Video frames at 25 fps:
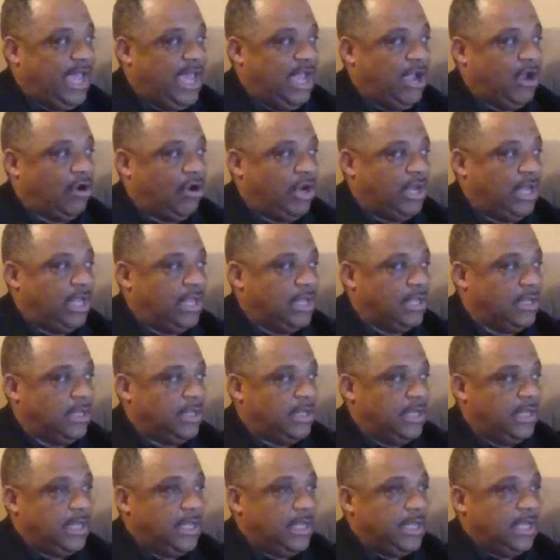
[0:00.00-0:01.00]
area
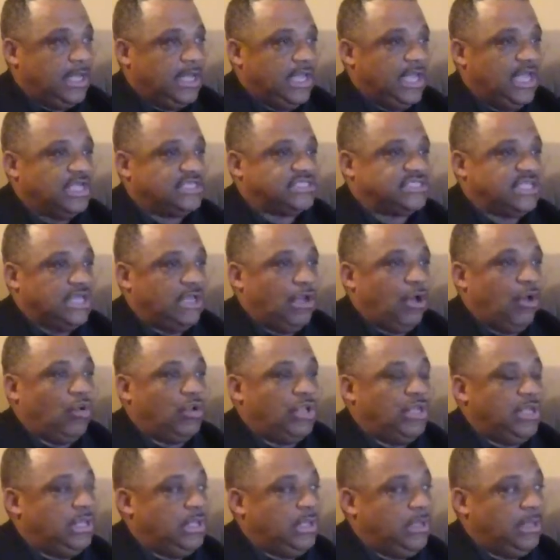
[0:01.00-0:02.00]
is the
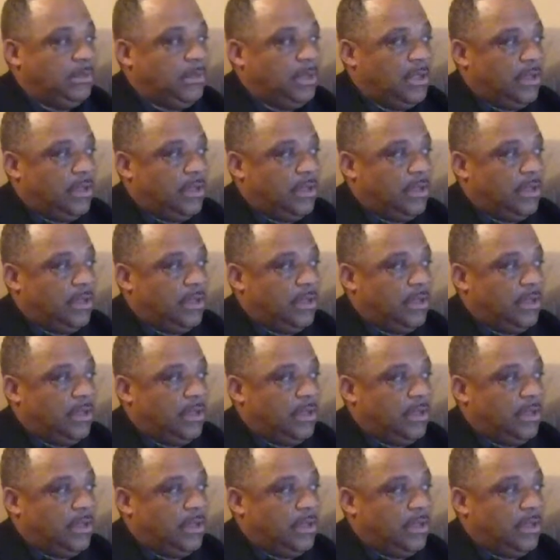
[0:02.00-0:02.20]
only